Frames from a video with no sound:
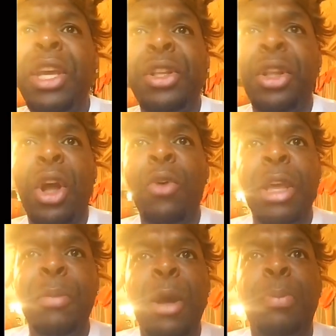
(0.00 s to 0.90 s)
eager to go
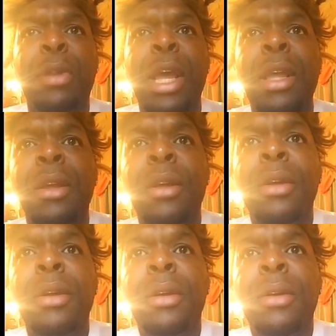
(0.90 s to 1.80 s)
give me a plate.
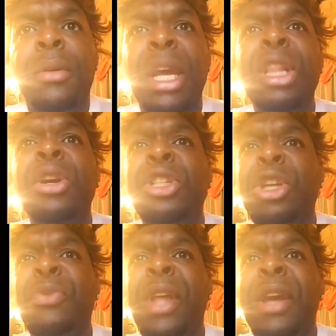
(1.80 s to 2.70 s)
Hey, look at
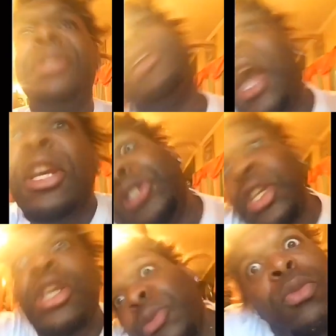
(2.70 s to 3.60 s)
your nasty
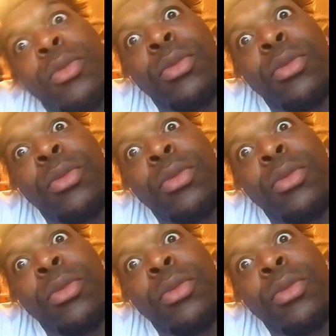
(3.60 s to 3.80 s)
auntie.